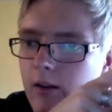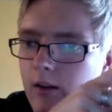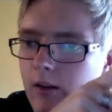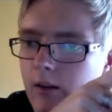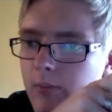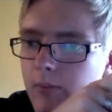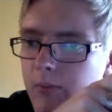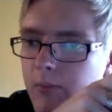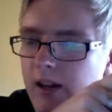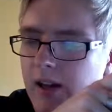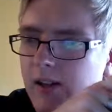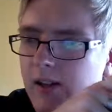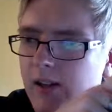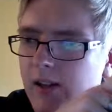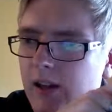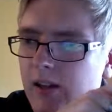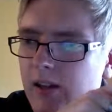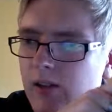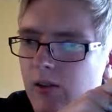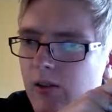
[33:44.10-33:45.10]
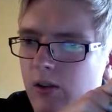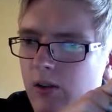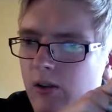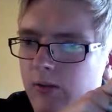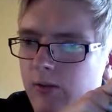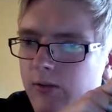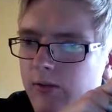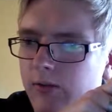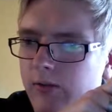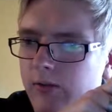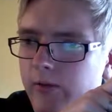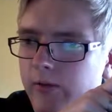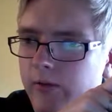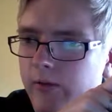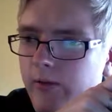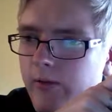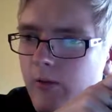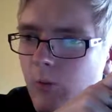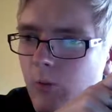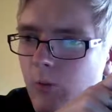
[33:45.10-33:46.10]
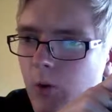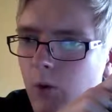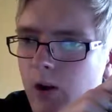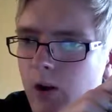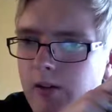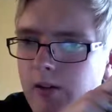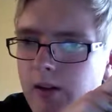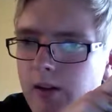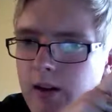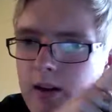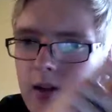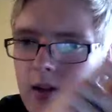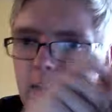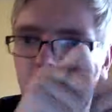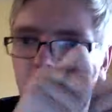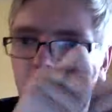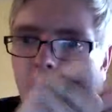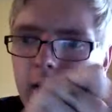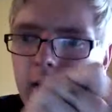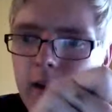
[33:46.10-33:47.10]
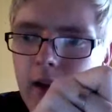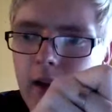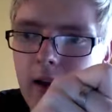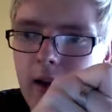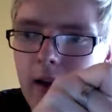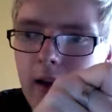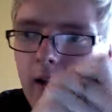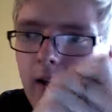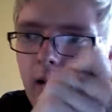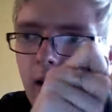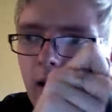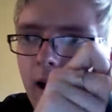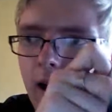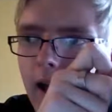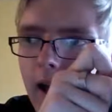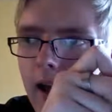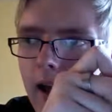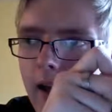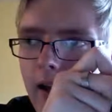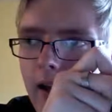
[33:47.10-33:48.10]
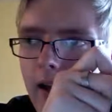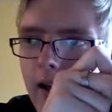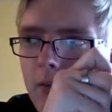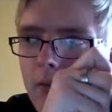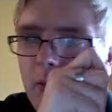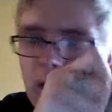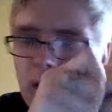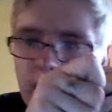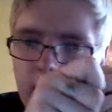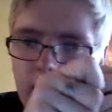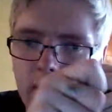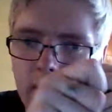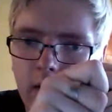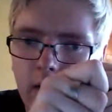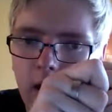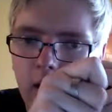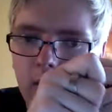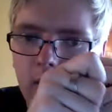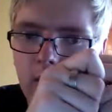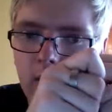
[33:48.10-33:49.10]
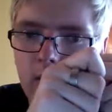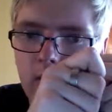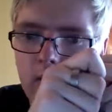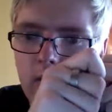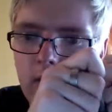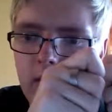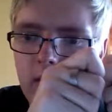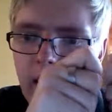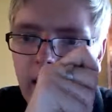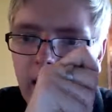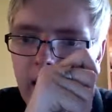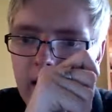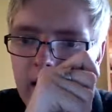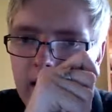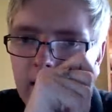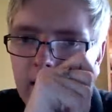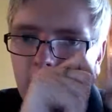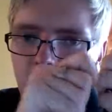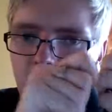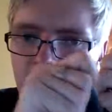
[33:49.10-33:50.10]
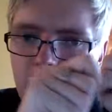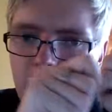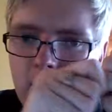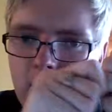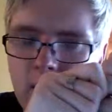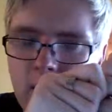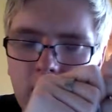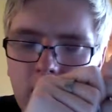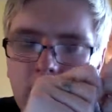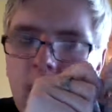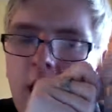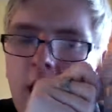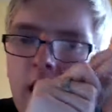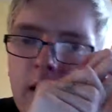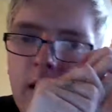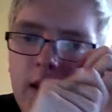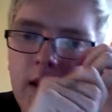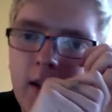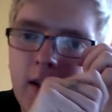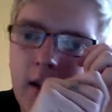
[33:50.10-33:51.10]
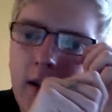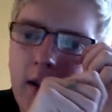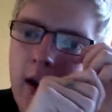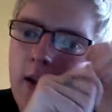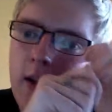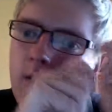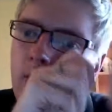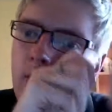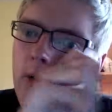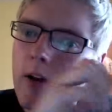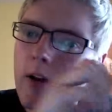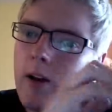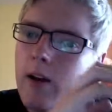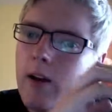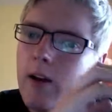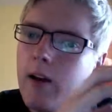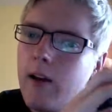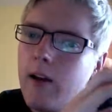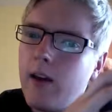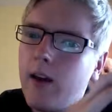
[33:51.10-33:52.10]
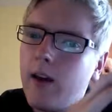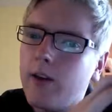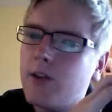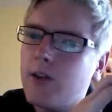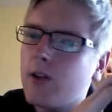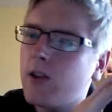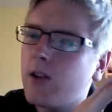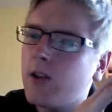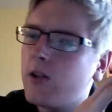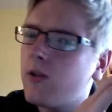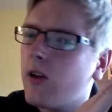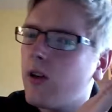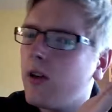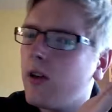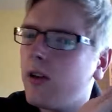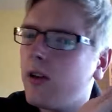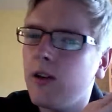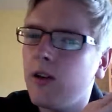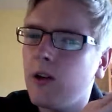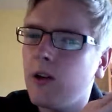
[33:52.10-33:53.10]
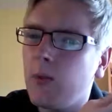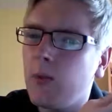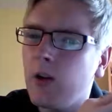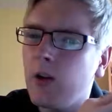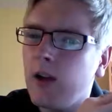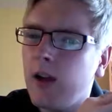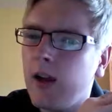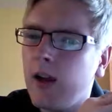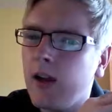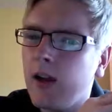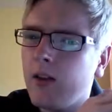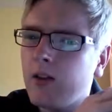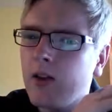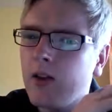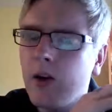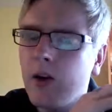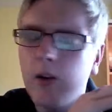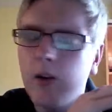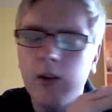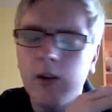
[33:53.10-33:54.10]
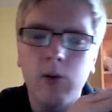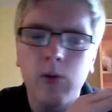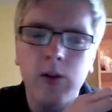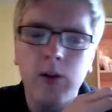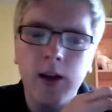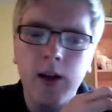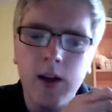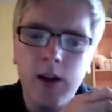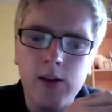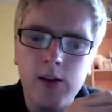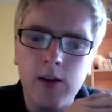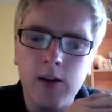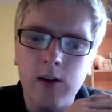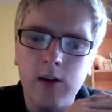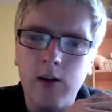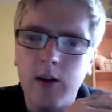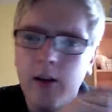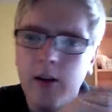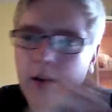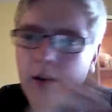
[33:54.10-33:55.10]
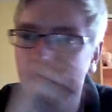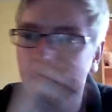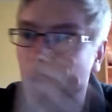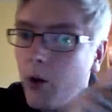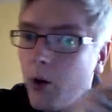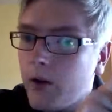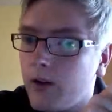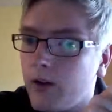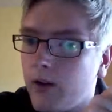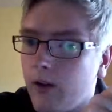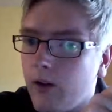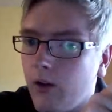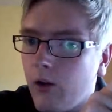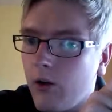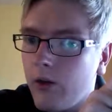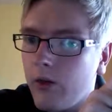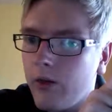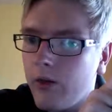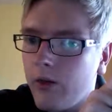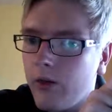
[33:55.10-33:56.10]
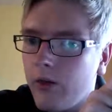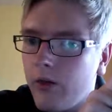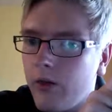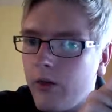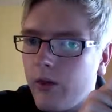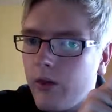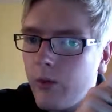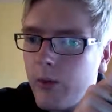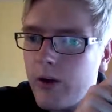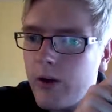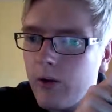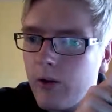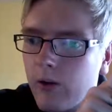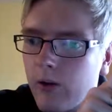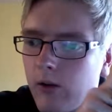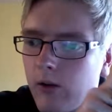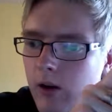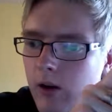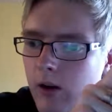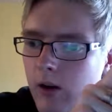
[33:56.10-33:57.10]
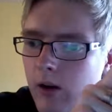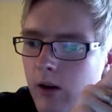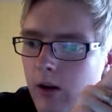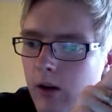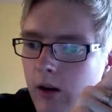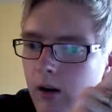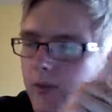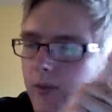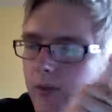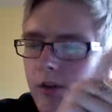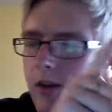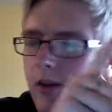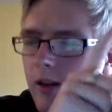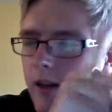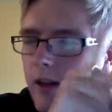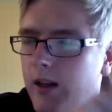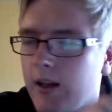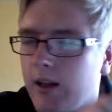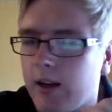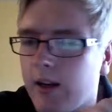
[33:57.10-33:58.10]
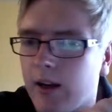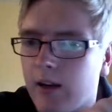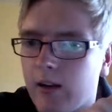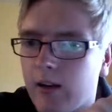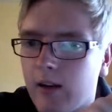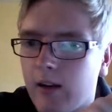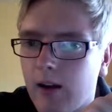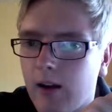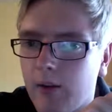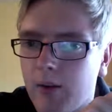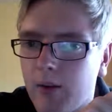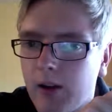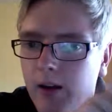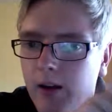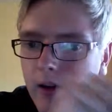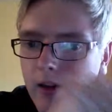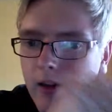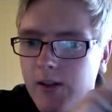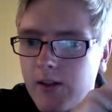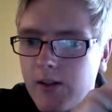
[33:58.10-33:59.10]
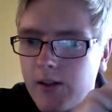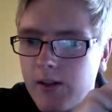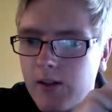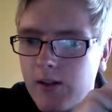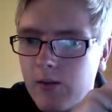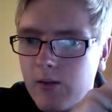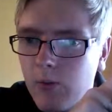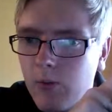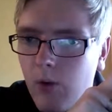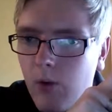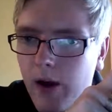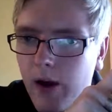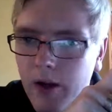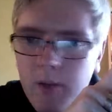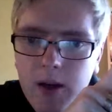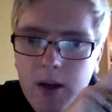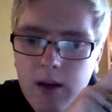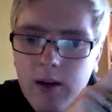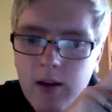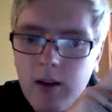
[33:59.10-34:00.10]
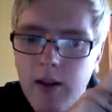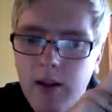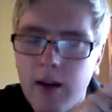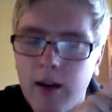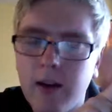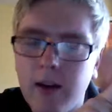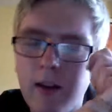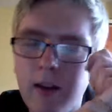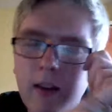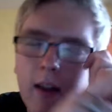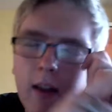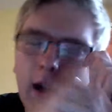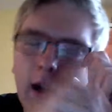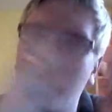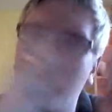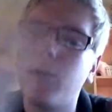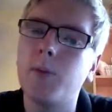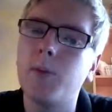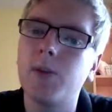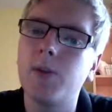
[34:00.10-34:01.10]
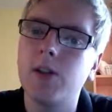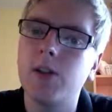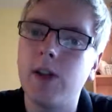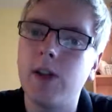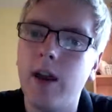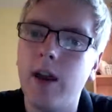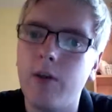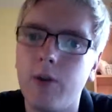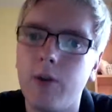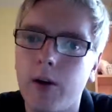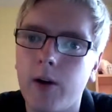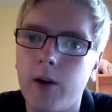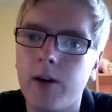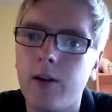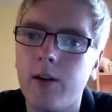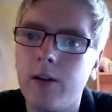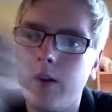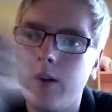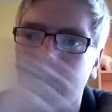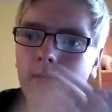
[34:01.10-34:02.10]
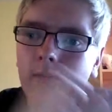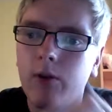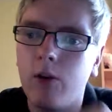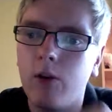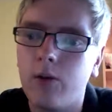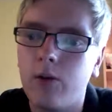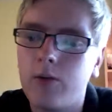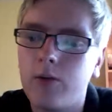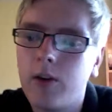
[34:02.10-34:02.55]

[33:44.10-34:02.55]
basic sort of words like toilet and playground and lunch and things like that, so that if she's struggling to communicate, the child can go and get this keyring and then point to it on the wheel, the keyring, and be like, "This is what I mean," and then that helps everyone involved.